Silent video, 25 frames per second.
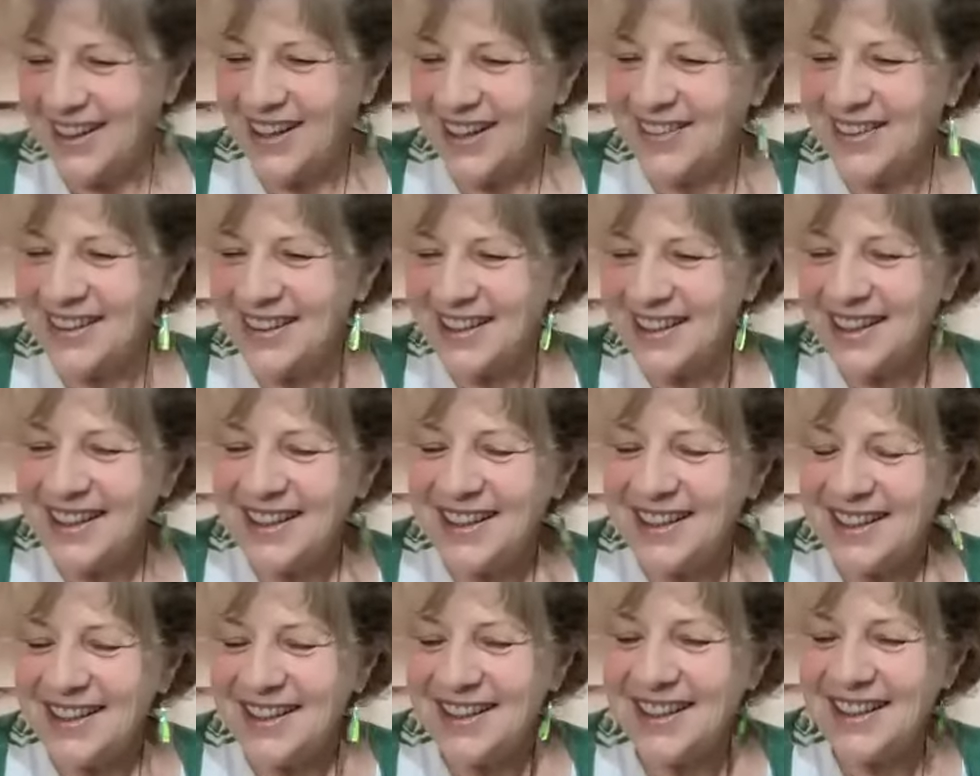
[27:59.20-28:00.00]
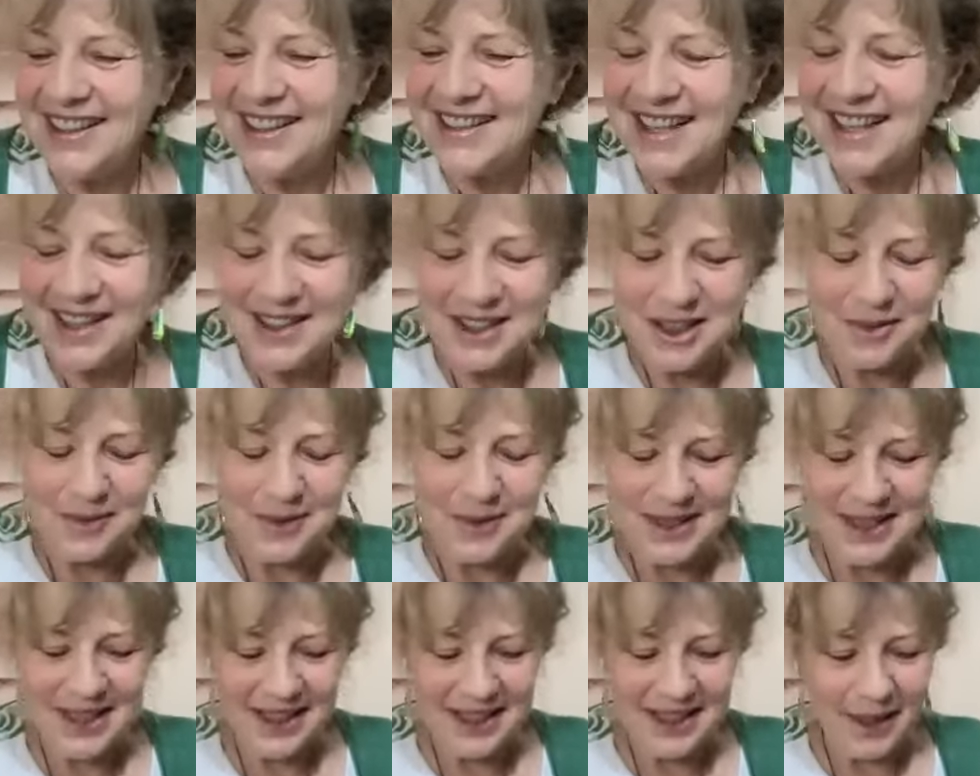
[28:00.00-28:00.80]
Oh, the intention
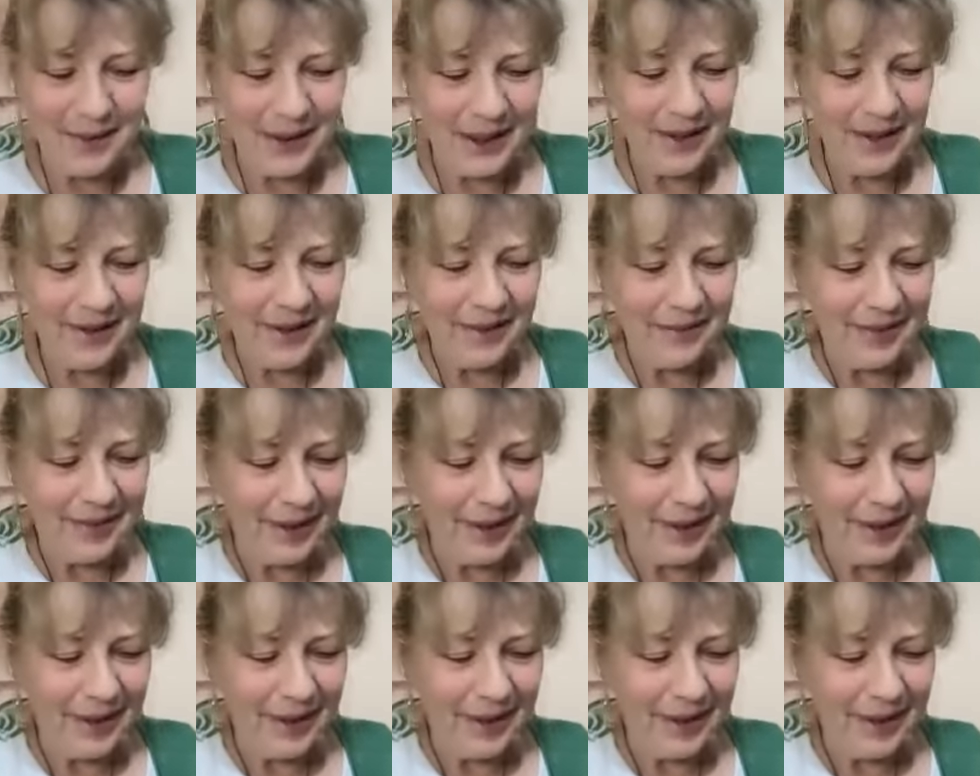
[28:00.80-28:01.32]
was there. There we go. I